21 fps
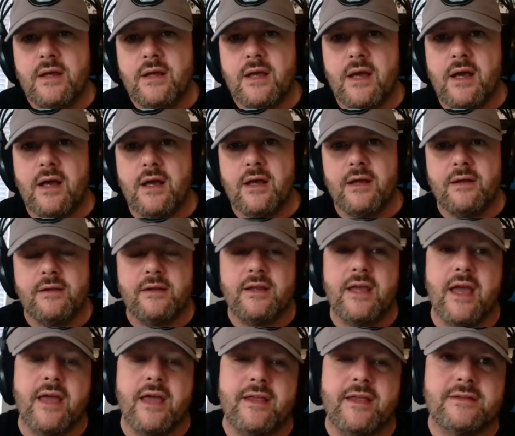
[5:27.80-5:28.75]

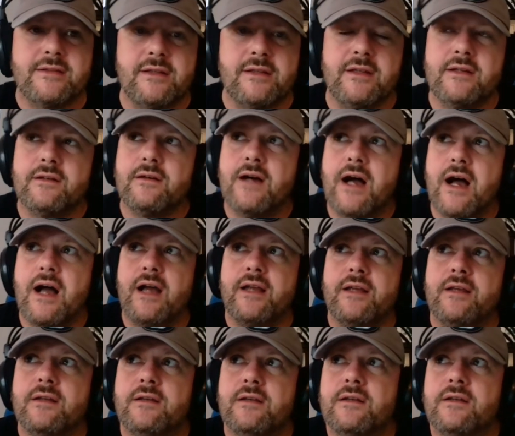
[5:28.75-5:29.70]
Yeah, that's a little
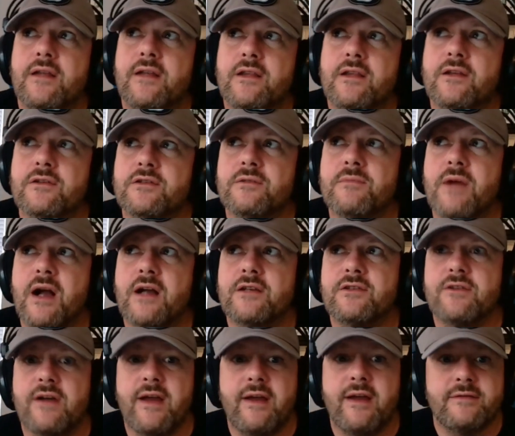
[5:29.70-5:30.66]
high, and those are mock
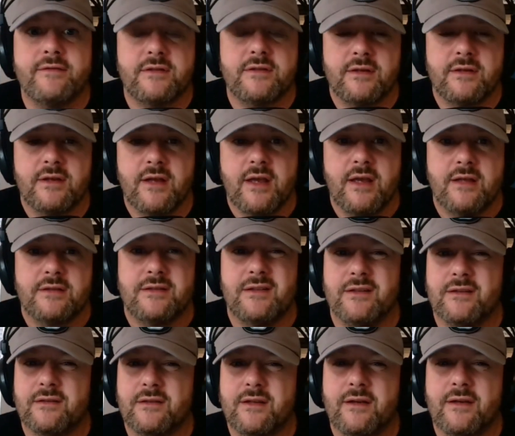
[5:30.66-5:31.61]
drafts. It's a
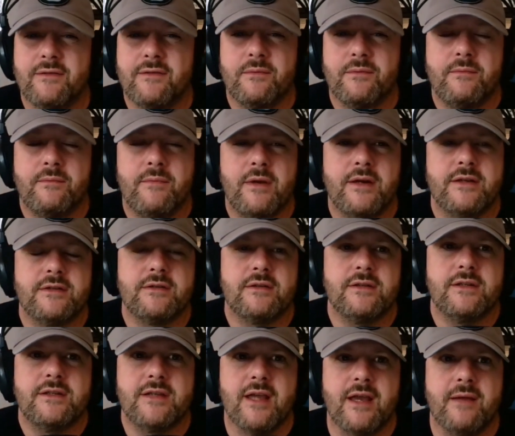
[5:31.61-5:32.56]
little different when money's
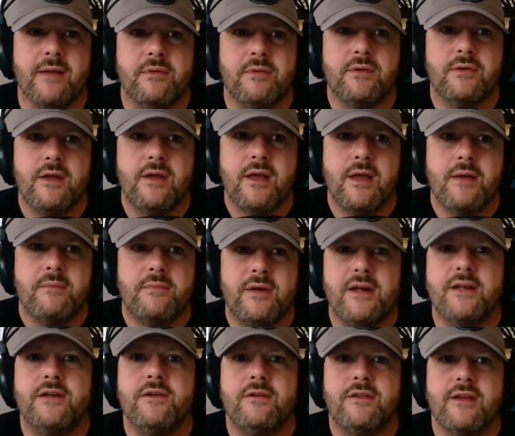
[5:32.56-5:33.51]
on the table,
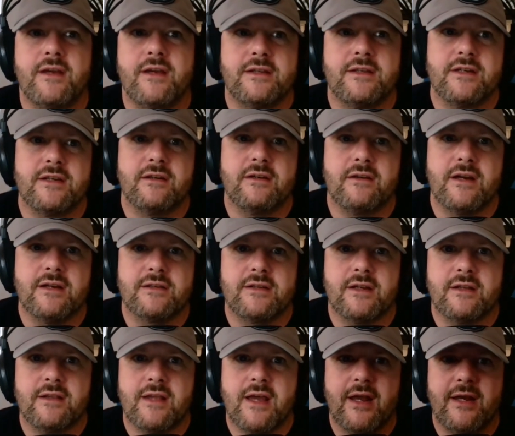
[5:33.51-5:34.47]
but I do think it's
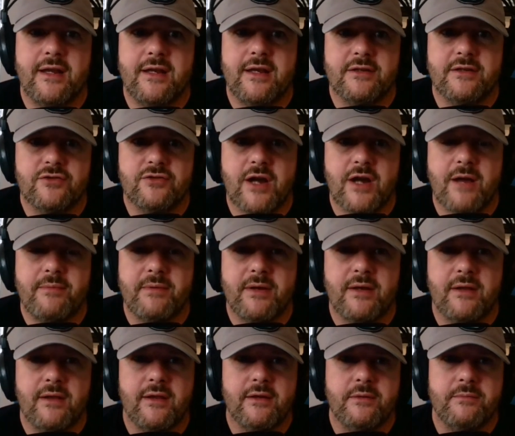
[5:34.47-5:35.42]
interesting that he is
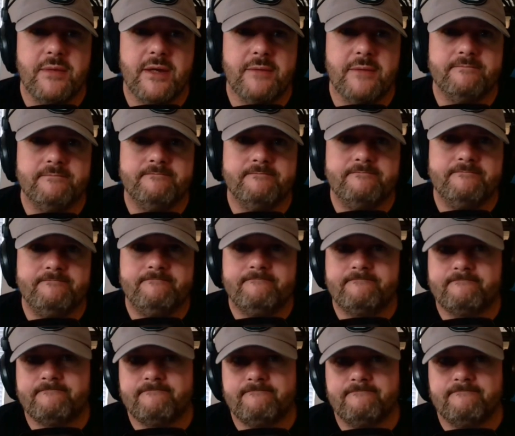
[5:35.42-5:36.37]
dropping a little bit.
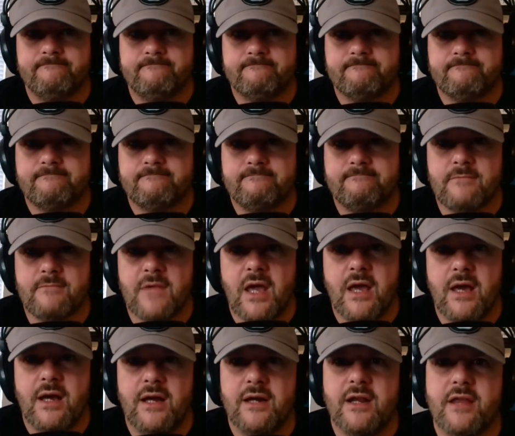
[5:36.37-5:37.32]

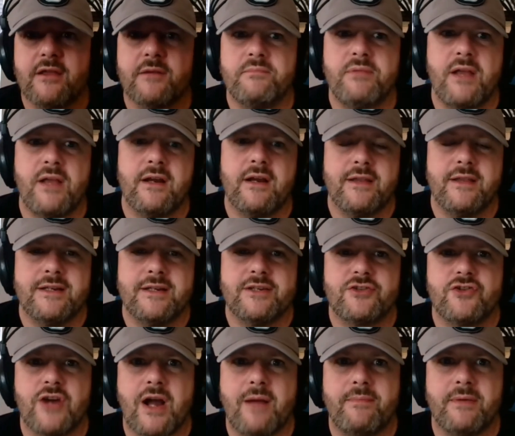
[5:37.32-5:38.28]
Another player that is
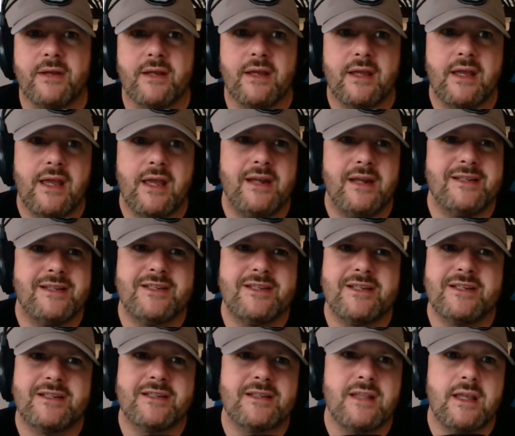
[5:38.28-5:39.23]
dropping, and it's
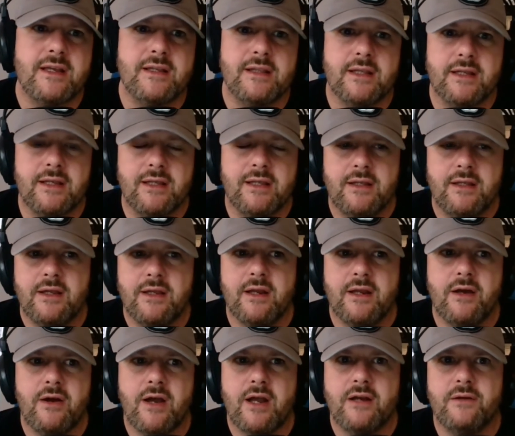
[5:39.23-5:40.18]
just slightly,
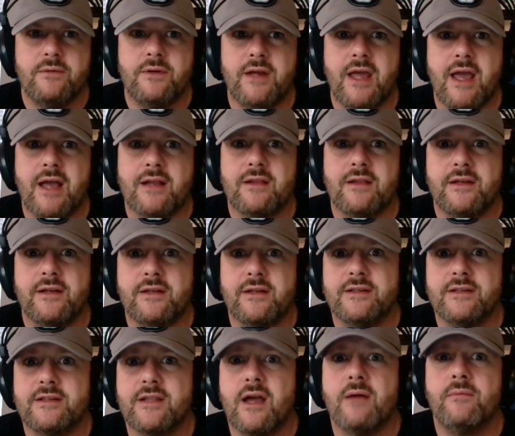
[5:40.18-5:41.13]
I don't want to act like
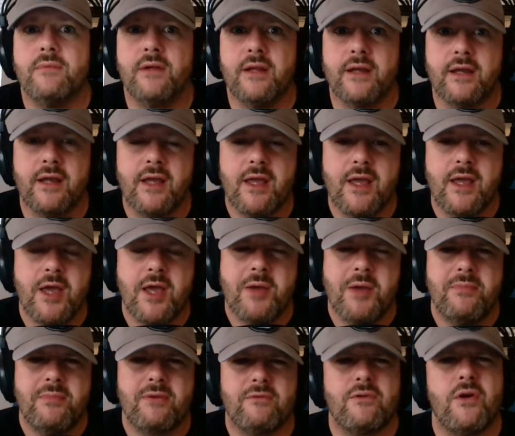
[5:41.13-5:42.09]
he's tumbling,
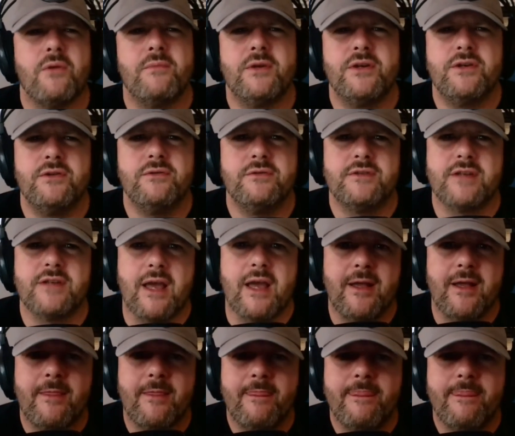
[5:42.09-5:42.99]
but Rome Odunze.